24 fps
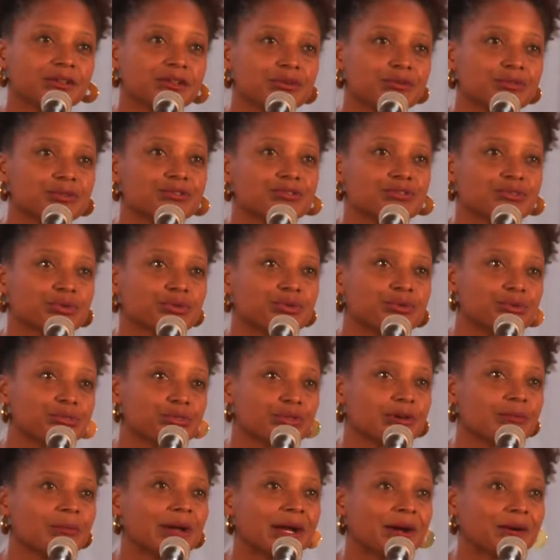You the Truth
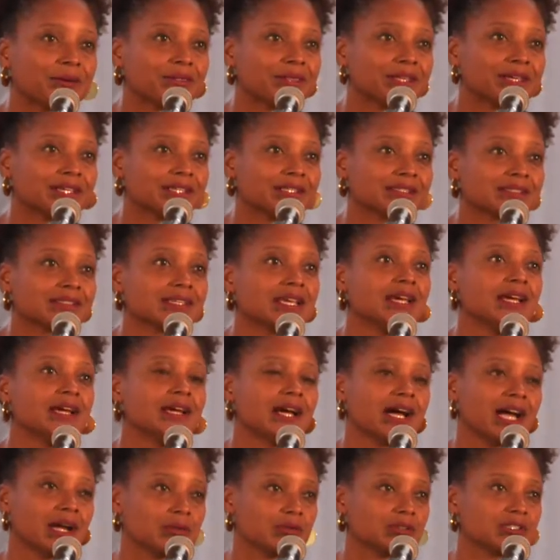About This,
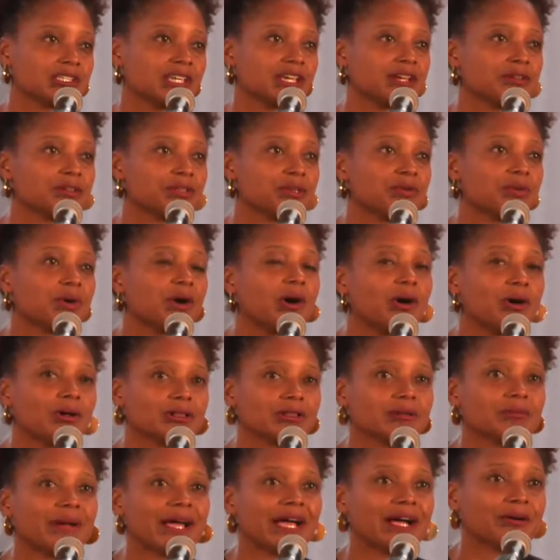I Will Tell You
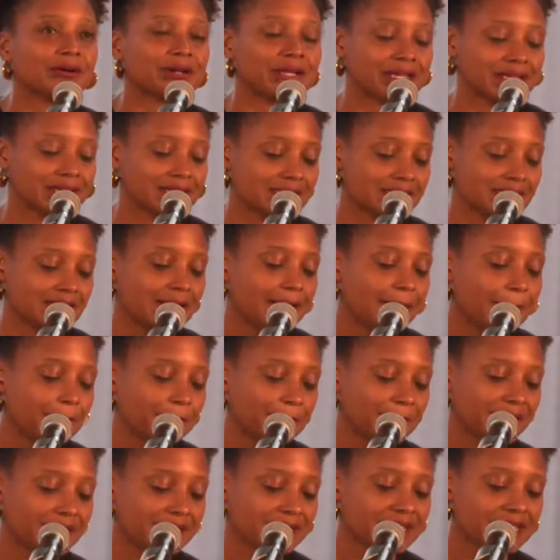All About It.
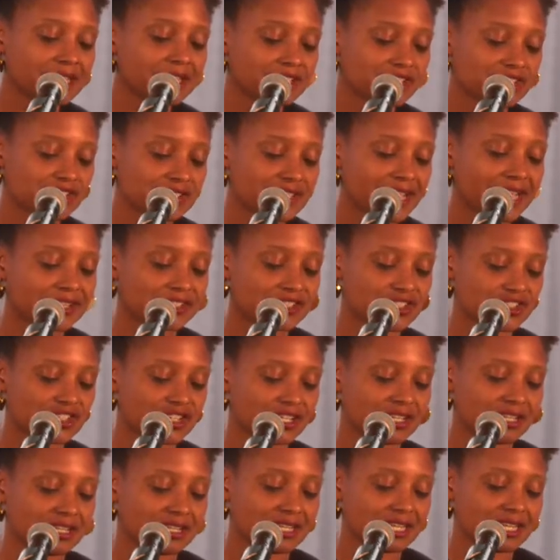And each
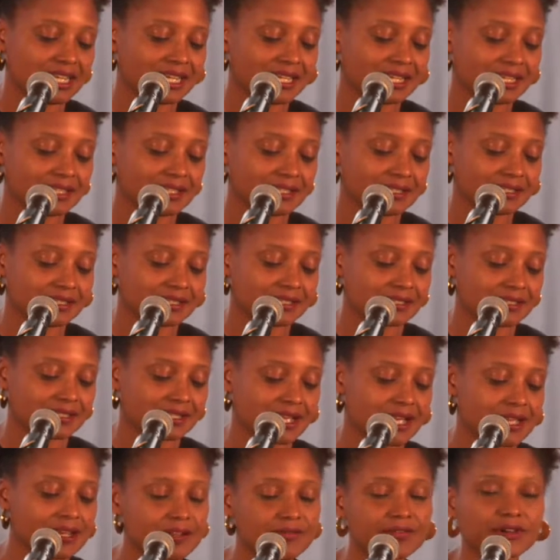section is
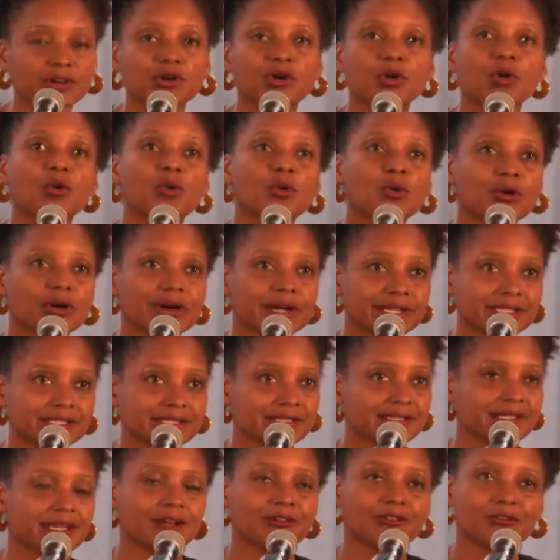kind of a
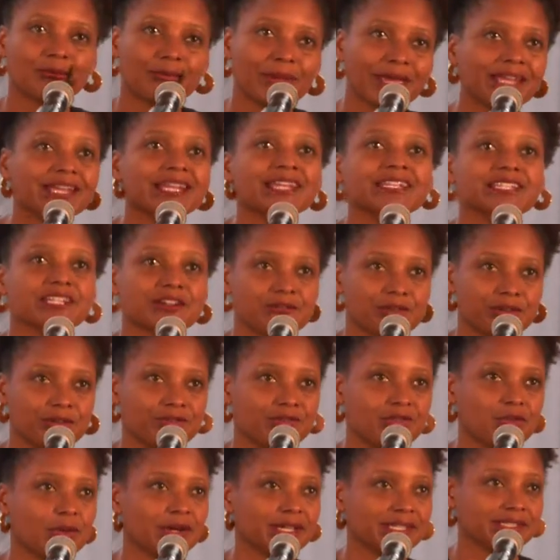chorus of many different
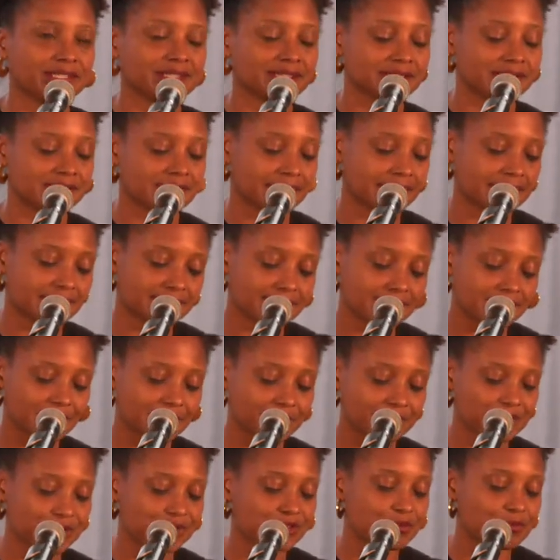voices that
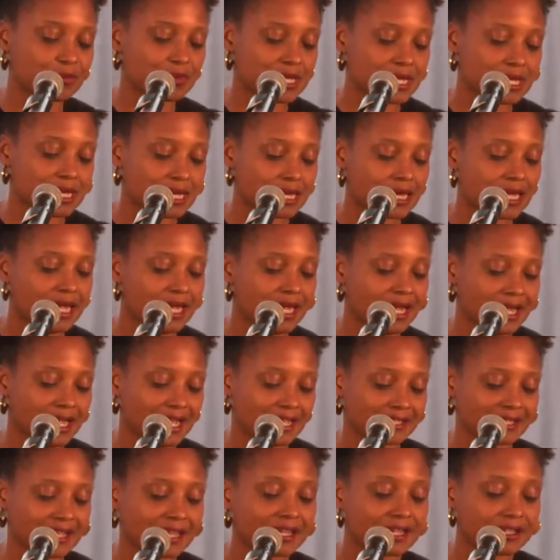seem to be,
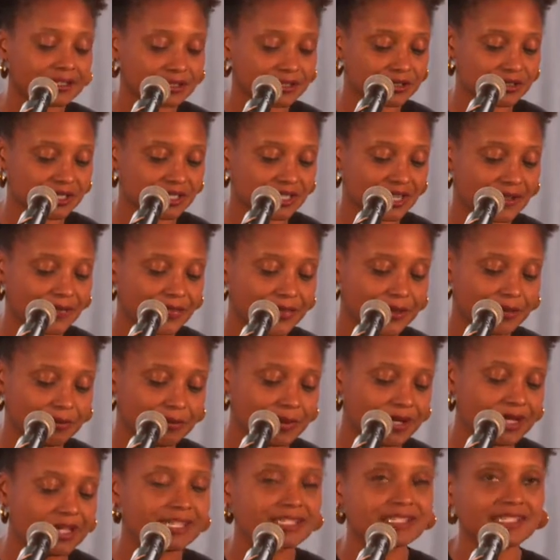as I understand
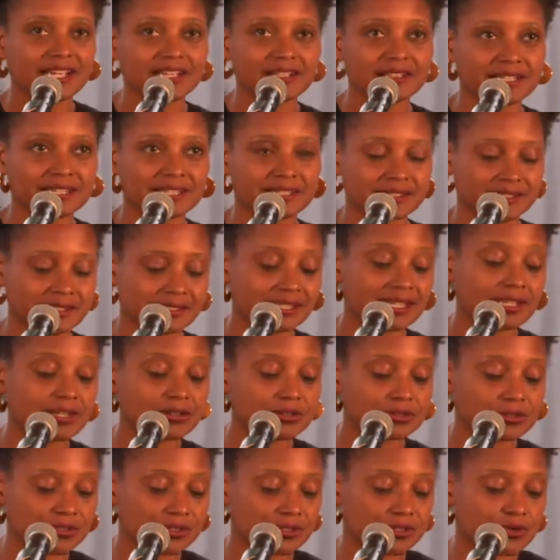them, telling a
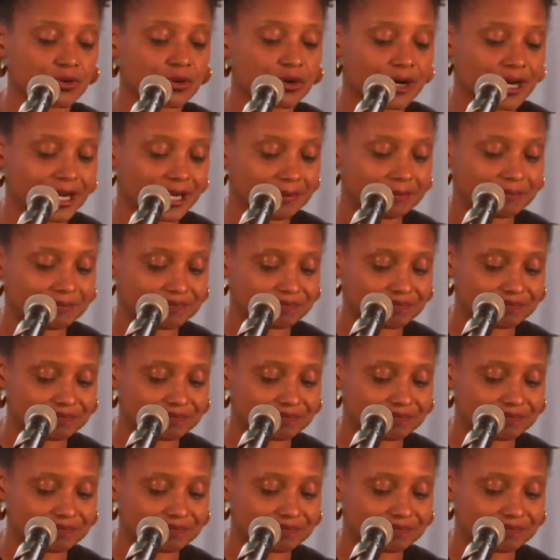single story.